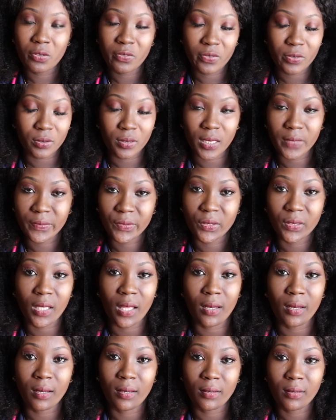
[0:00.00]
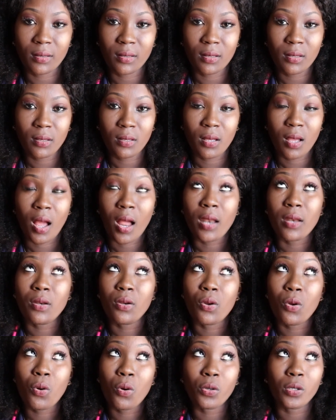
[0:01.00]
you feel devastated. I
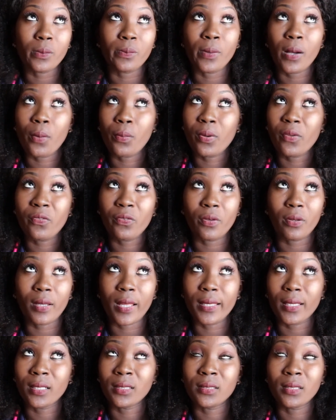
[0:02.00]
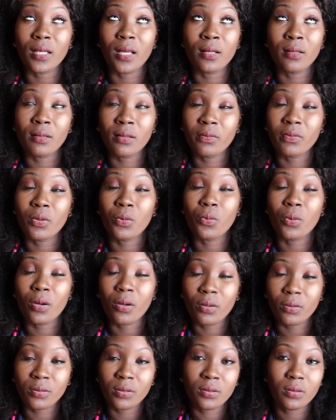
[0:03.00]
know you probably feel like it's the end of the
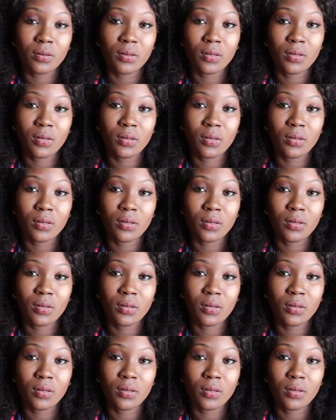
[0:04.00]
world.